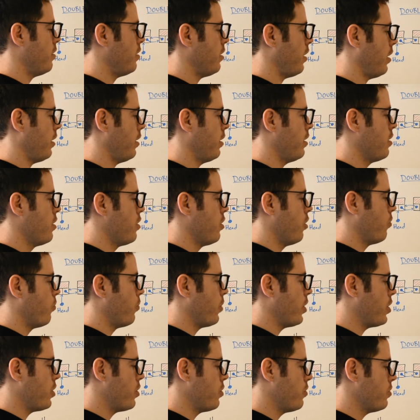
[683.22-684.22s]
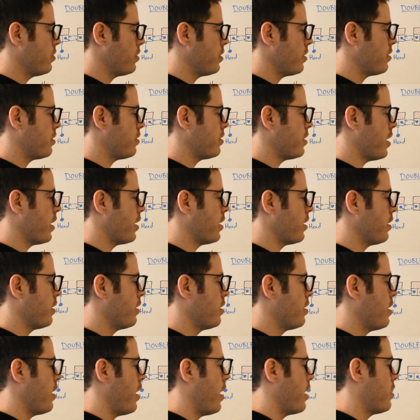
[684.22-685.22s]
on, we use its
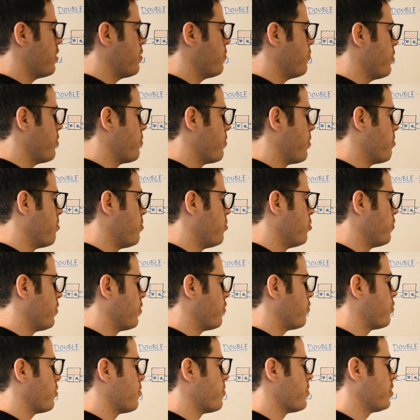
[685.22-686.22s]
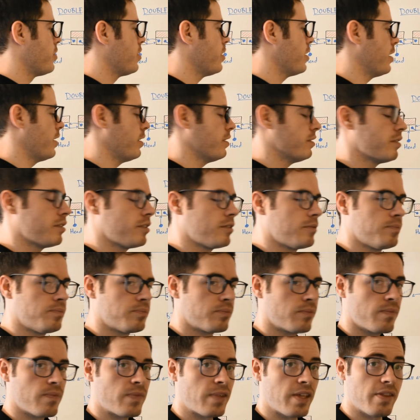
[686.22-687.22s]
data, and then we remove it from the list.
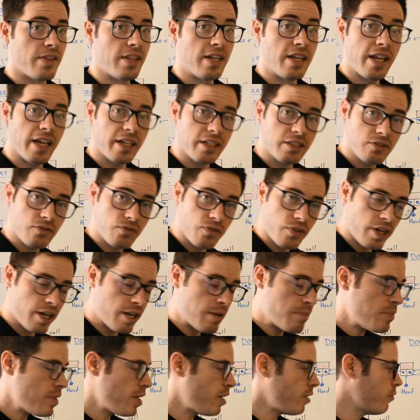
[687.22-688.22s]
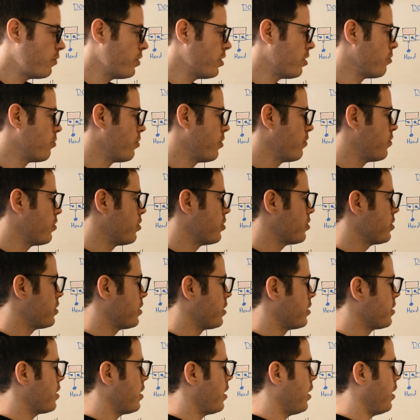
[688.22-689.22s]
The next frame that we're
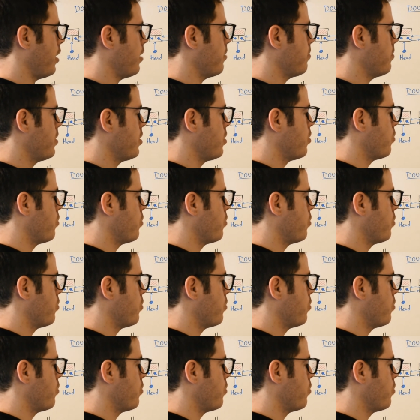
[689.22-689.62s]
reversing time,